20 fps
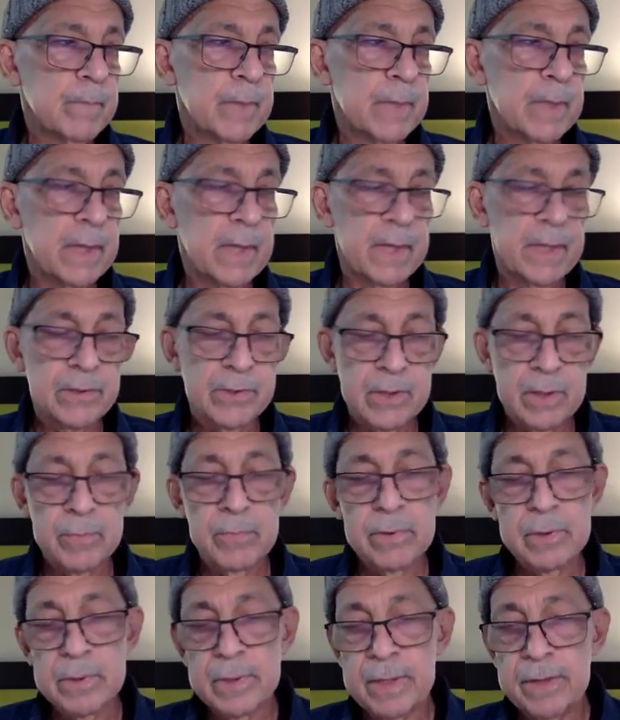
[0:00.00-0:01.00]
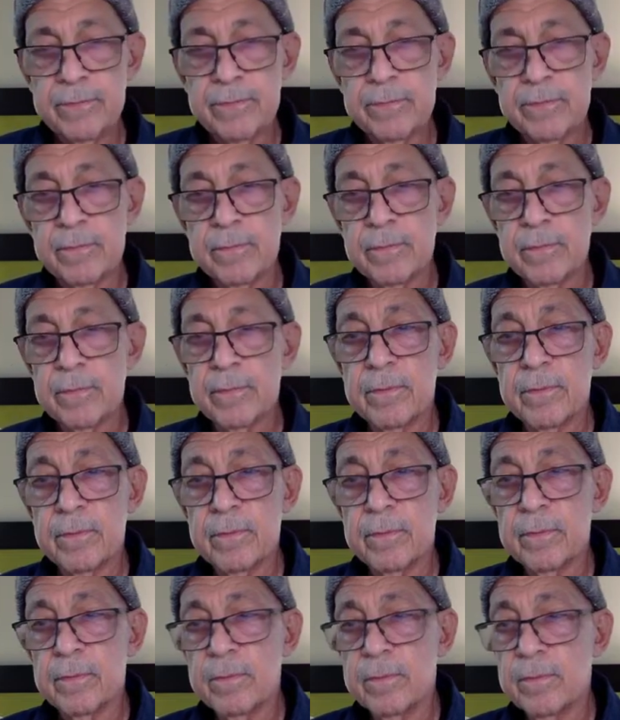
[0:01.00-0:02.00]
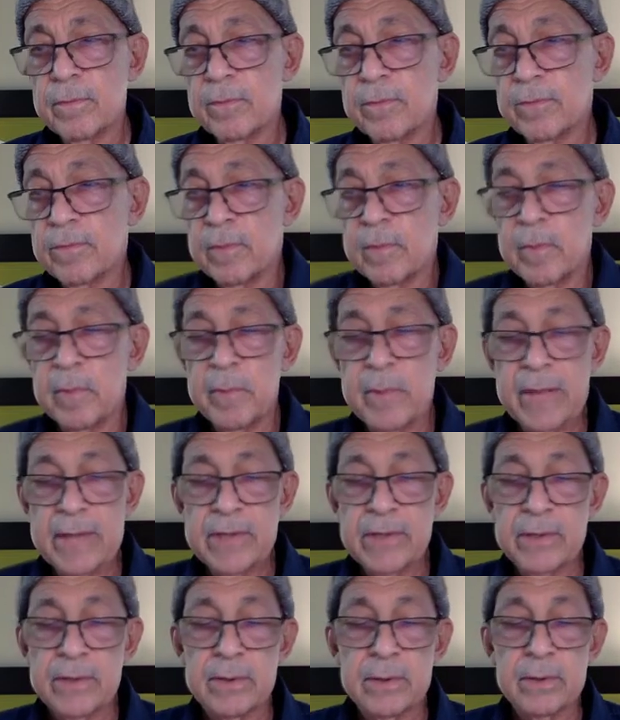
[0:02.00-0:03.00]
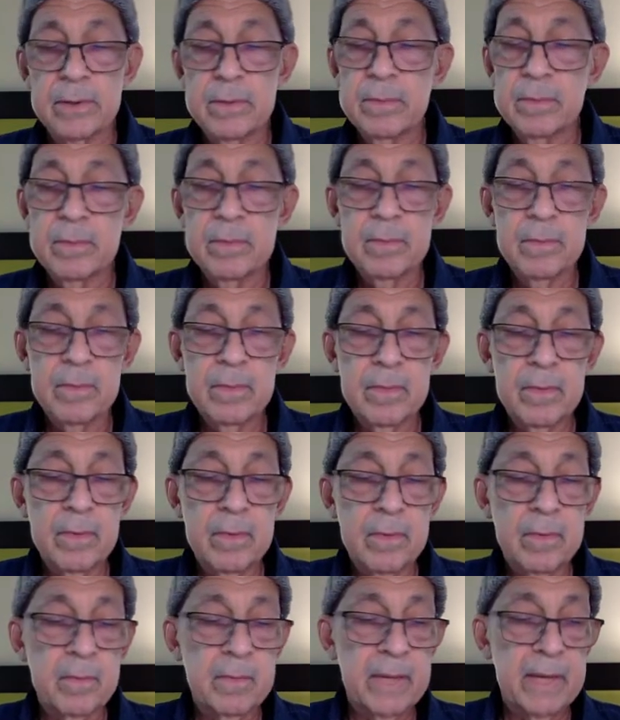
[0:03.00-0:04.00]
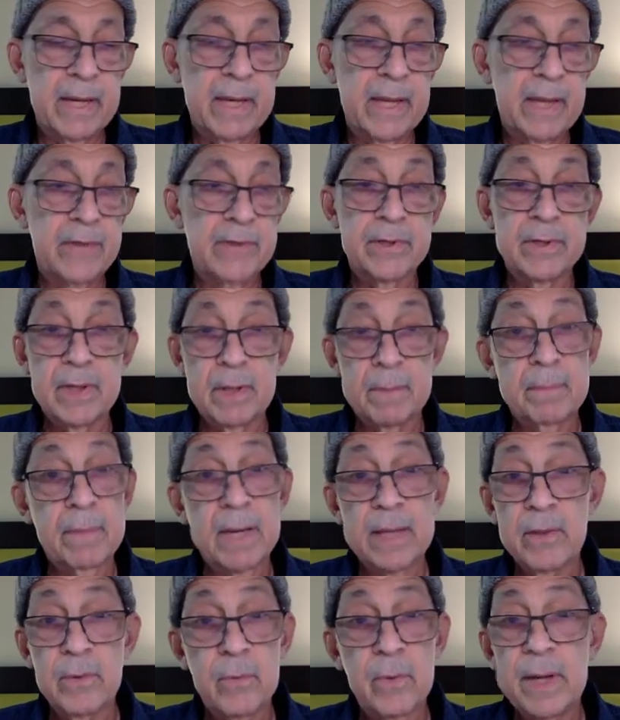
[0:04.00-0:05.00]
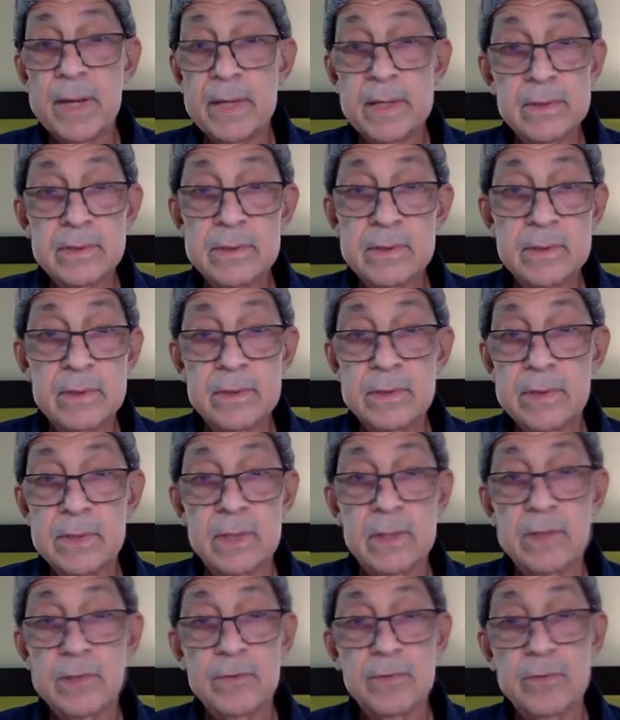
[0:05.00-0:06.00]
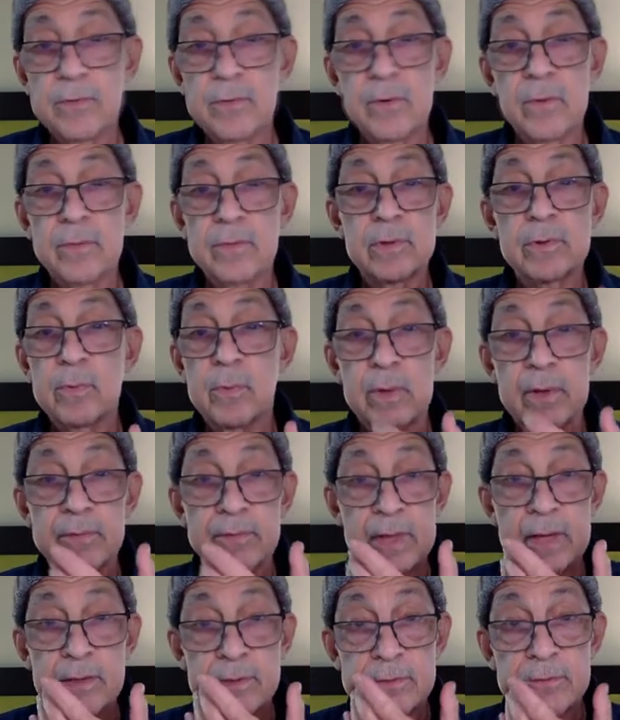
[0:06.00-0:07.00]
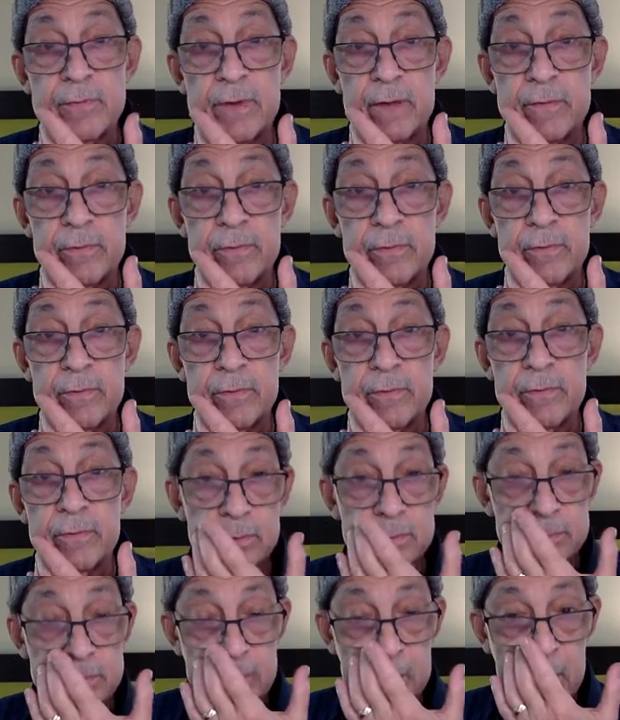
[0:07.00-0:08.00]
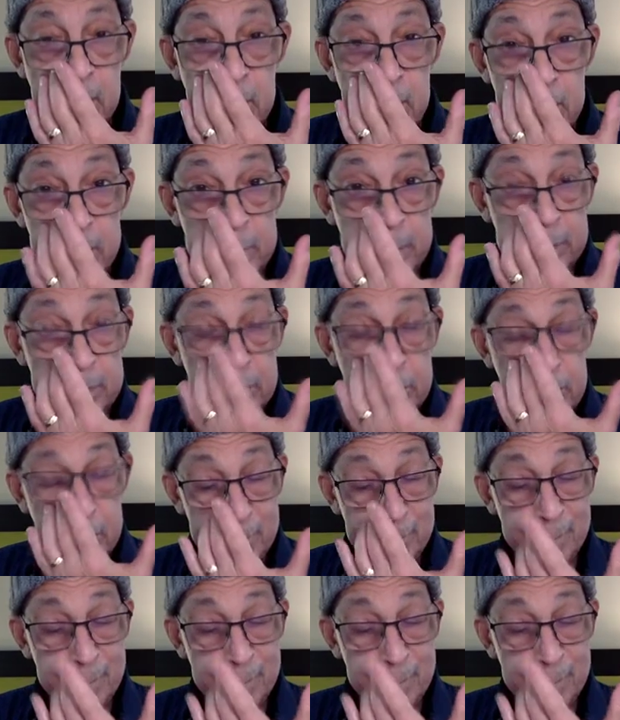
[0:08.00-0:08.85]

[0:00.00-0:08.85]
getting some relief from a magical medication that, by the way, sells for over $12,500 a month,